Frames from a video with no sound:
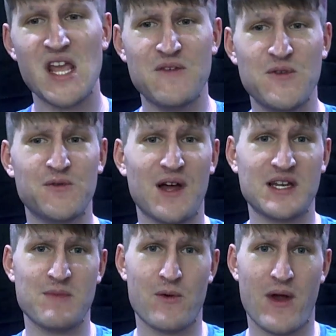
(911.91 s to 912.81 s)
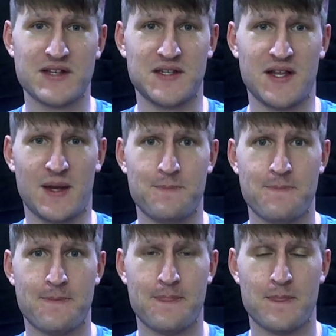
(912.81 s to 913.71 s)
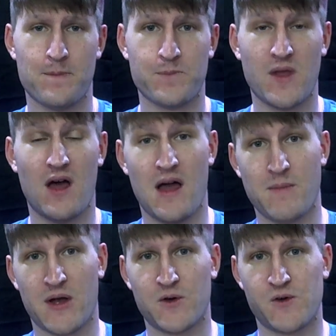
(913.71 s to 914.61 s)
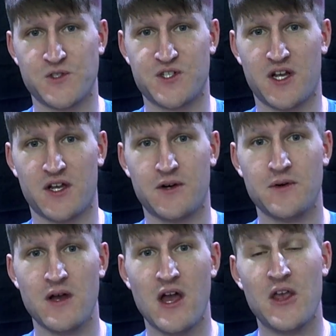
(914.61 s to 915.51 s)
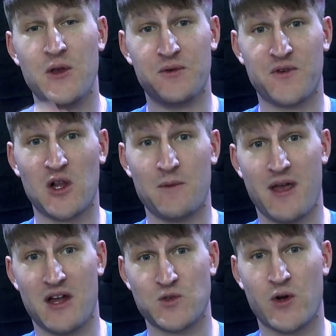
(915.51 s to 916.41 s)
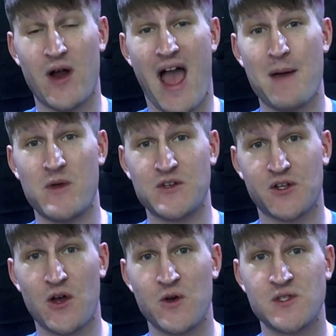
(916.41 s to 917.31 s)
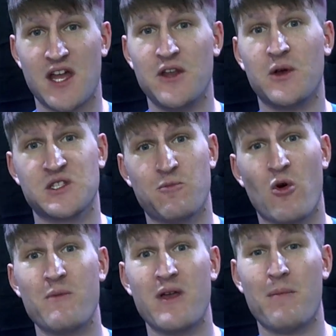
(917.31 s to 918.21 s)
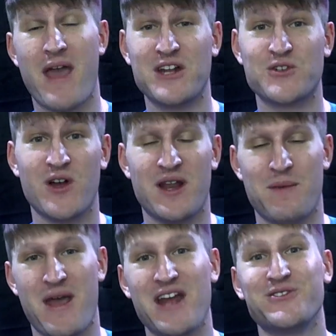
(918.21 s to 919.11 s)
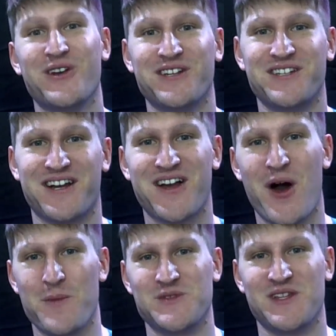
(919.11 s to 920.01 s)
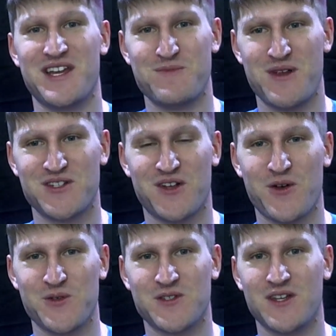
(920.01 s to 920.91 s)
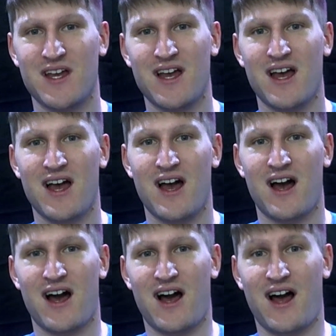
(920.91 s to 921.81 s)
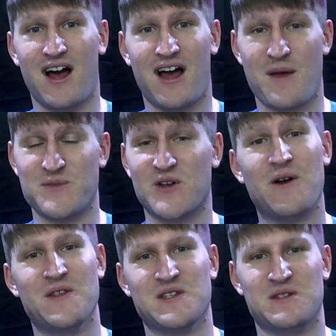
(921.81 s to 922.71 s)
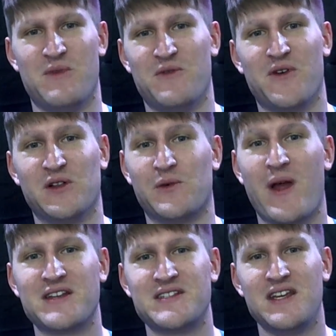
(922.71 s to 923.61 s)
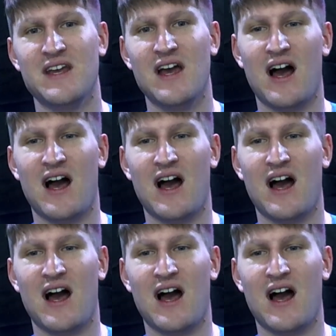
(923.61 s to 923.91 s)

If you've liked my rant today, I'm Michael Kozichenko. You can follow me on Twitter at Mishakos, and you can support me on Patreon at patreon.com/Mishakos. I'm sorry this has been fairly ranty.